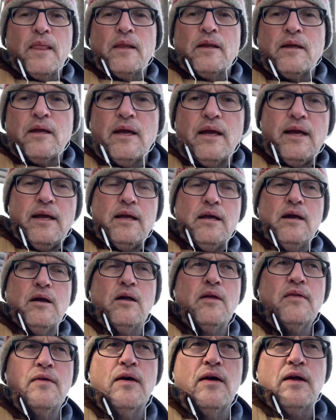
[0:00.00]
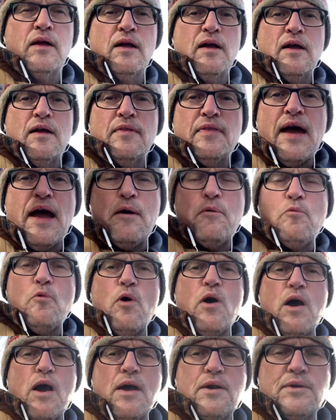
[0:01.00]
Okay? That
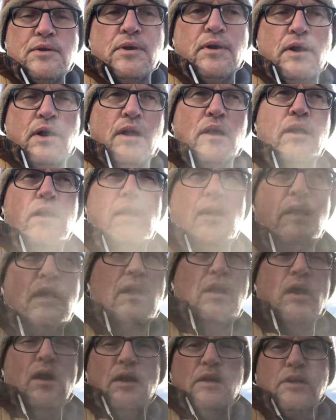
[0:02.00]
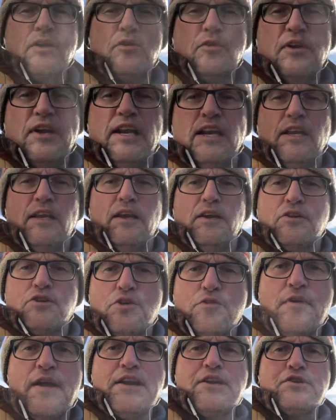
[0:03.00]
water on Greenland,
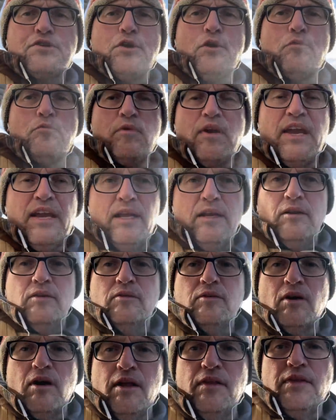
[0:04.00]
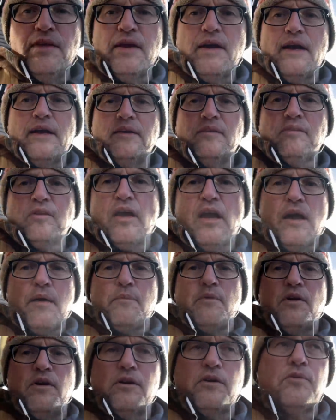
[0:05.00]
torrential rains on the ice
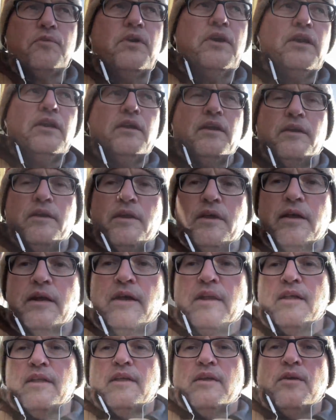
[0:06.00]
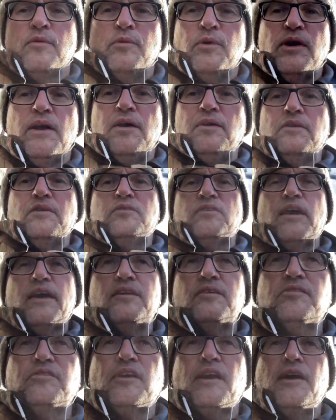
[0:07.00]
cap on Greenland. Well, how does
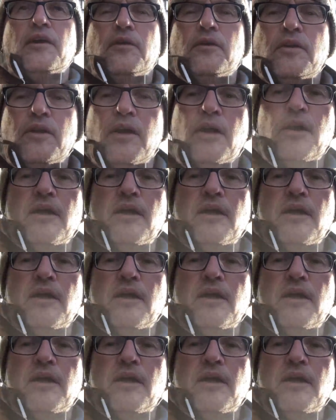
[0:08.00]
that sound?